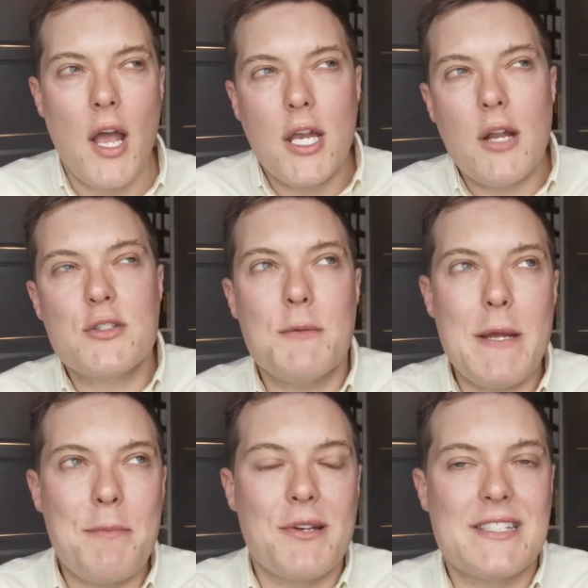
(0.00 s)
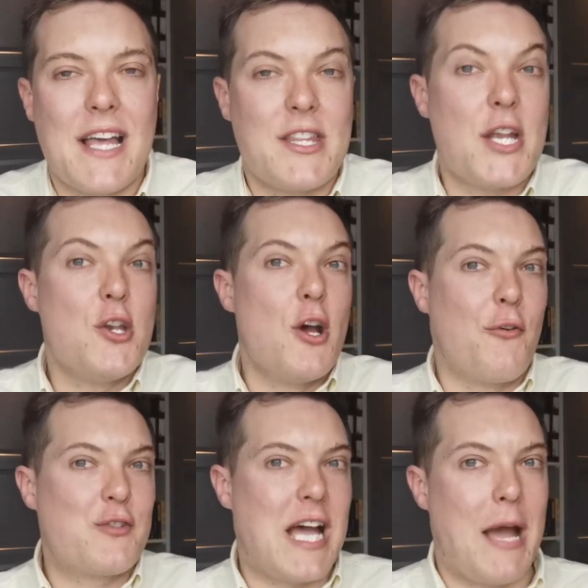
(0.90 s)
You know, some people said
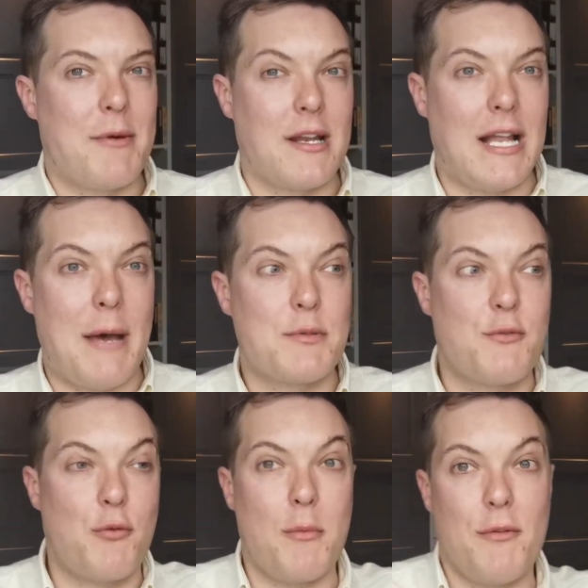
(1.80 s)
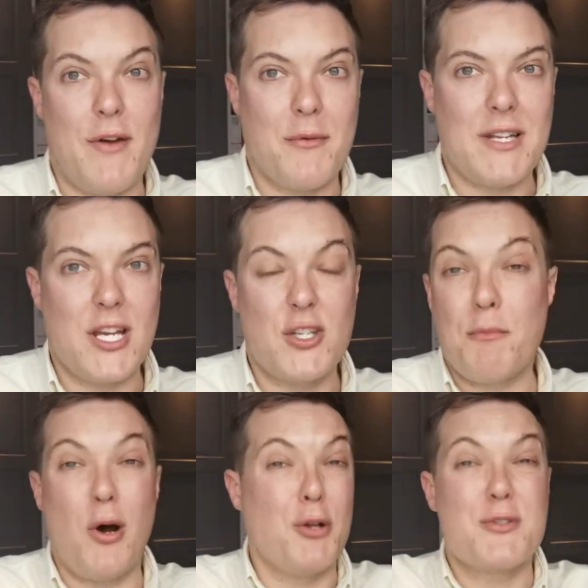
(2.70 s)
enough time had elapsed from the foundation.
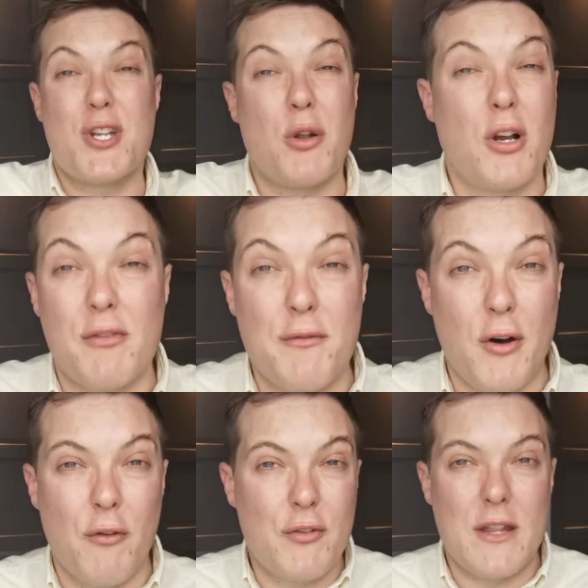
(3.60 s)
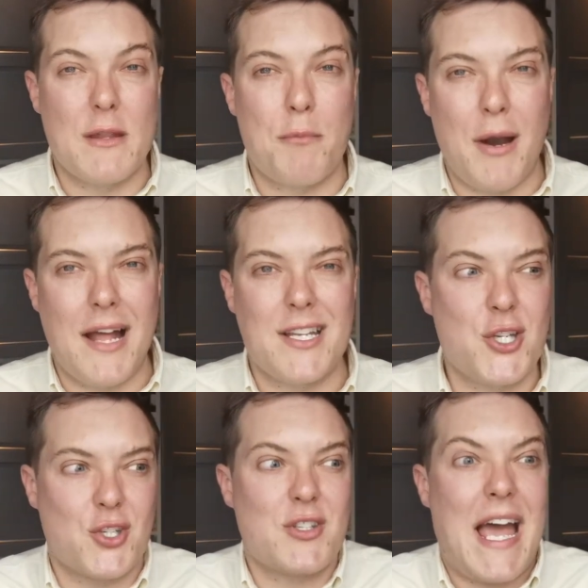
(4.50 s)
Paula was no longer involved in the brand, it
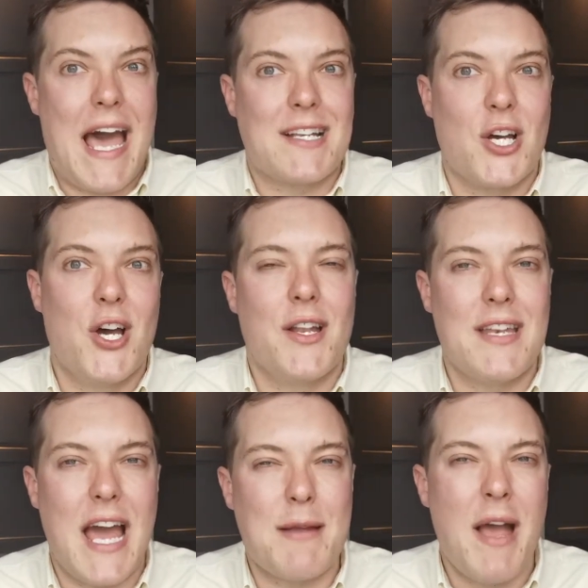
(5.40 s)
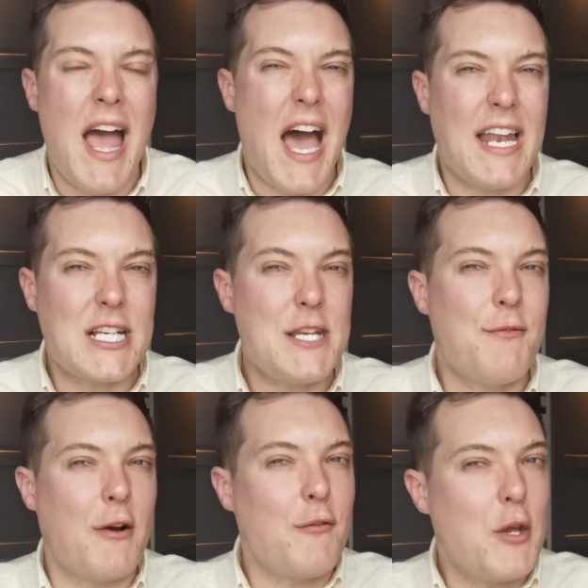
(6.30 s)
just had her name. And actually,
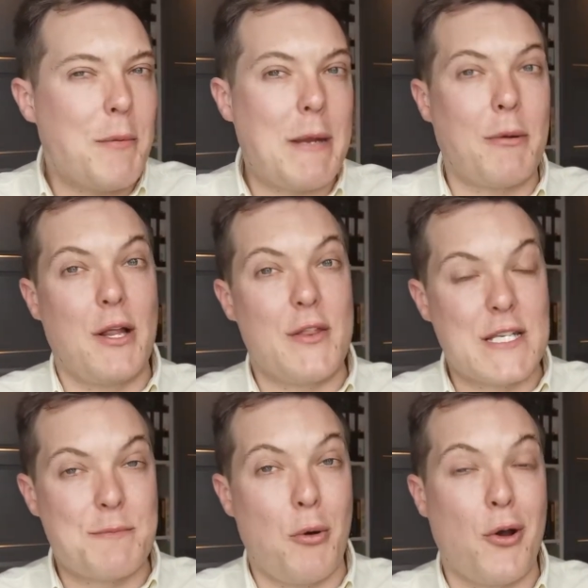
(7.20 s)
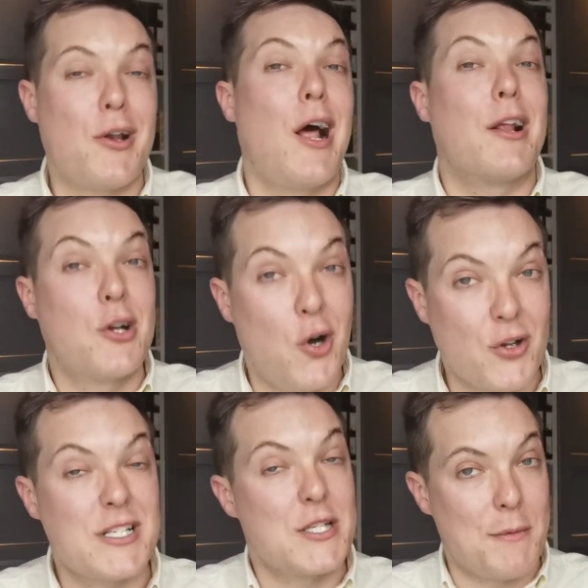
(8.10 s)
very few people at this point,
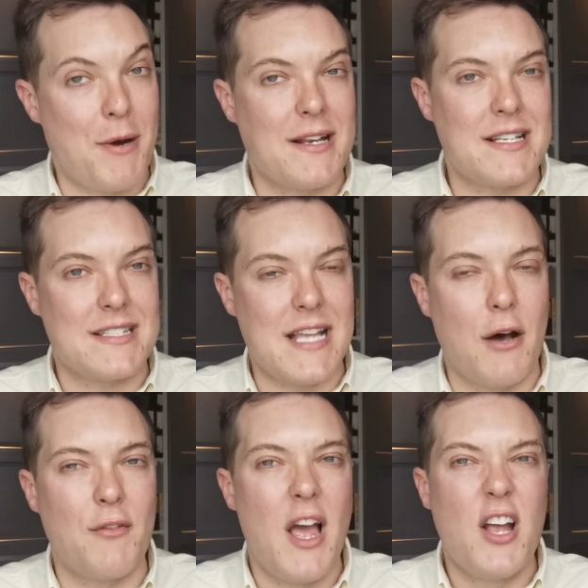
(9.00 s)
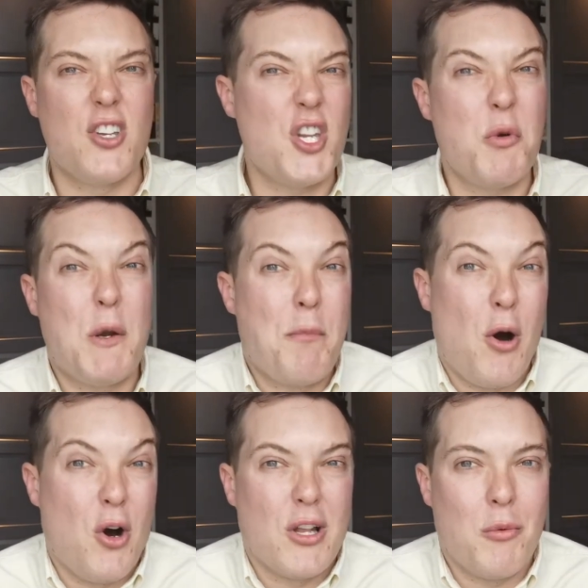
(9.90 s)
according to the brand itself, knew who
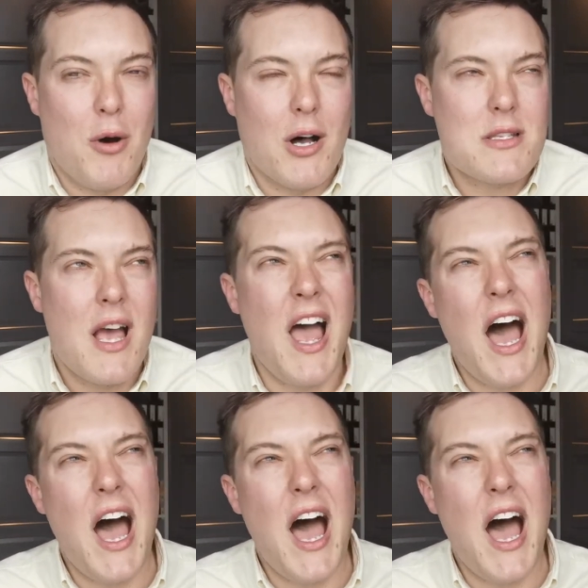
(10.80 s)
Paula was.